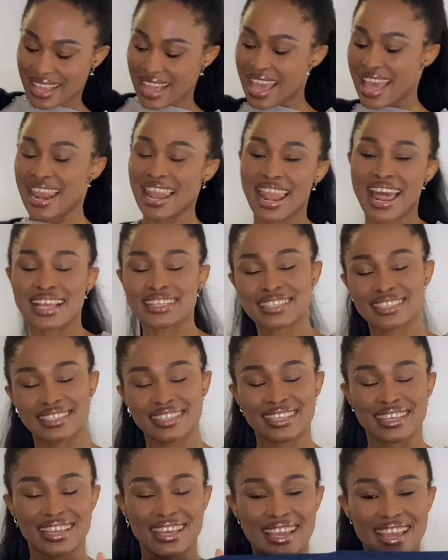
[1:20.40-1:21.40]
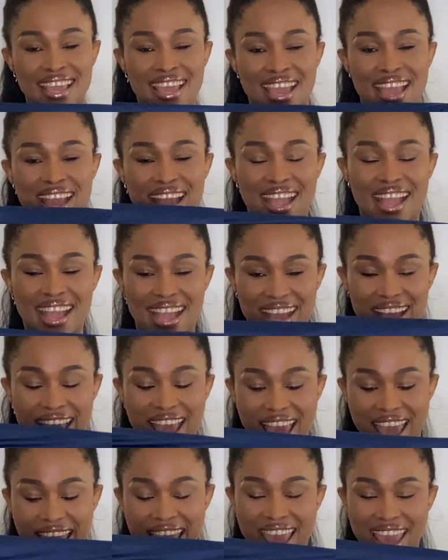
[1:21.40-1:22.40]
elastic
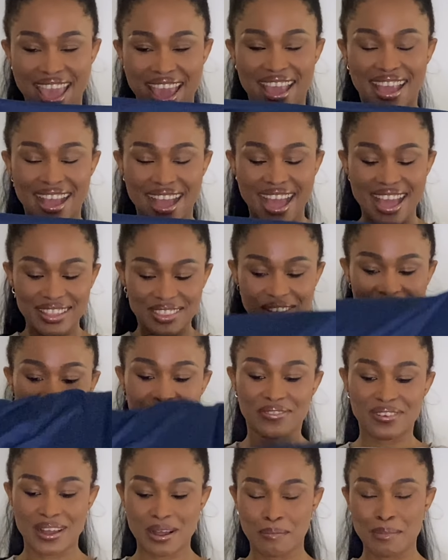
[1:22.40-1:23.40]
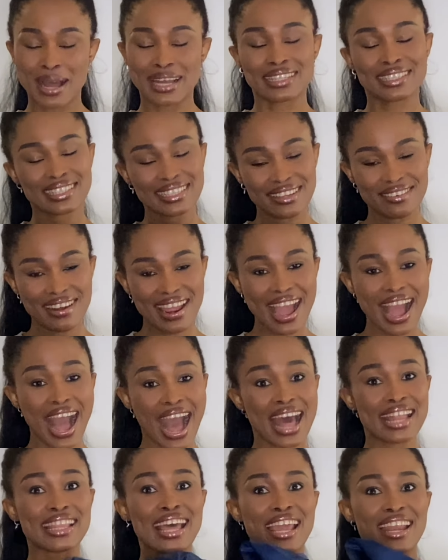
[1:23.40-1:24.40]
uh, kind of uh, material
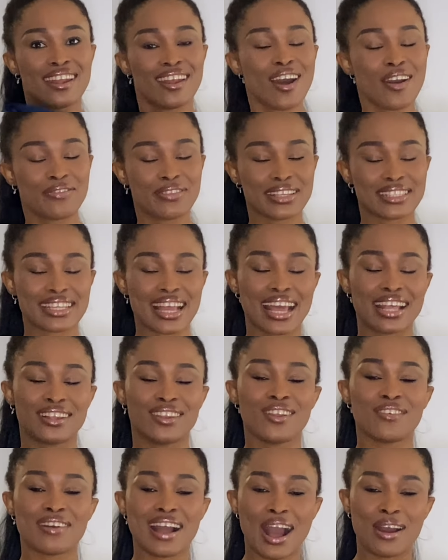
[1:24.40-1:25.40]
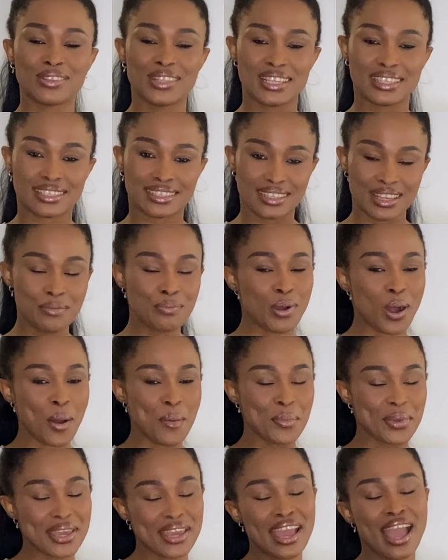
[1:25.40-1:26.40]
and I love it. I love how they slip
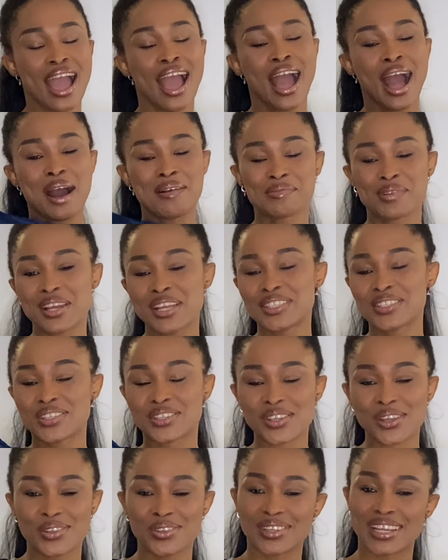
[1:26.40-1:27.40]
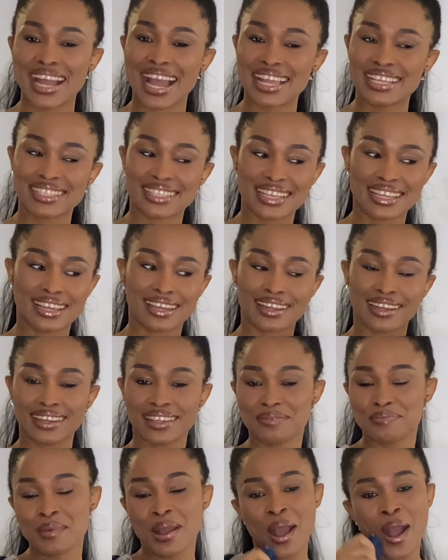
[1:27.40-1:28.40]
on me. I'm going to show you guys a
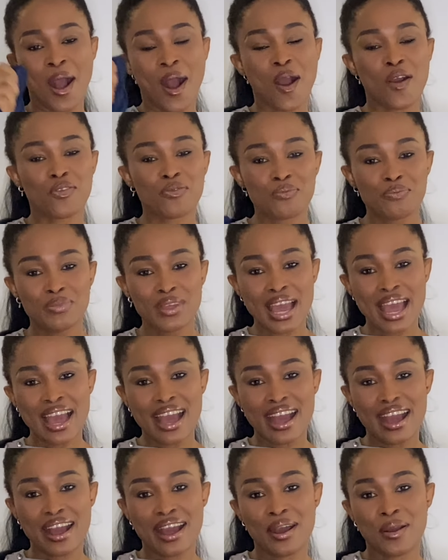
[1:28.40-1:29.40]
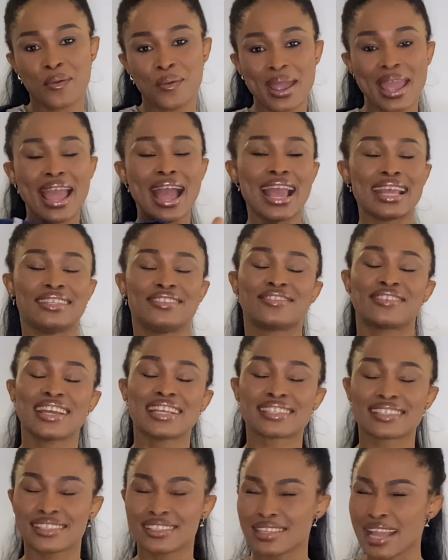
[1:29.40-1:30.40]
clip of uh, where I
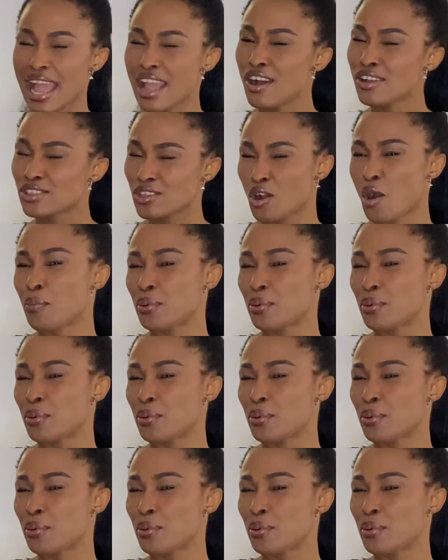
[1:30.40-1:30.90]
dressed it. I also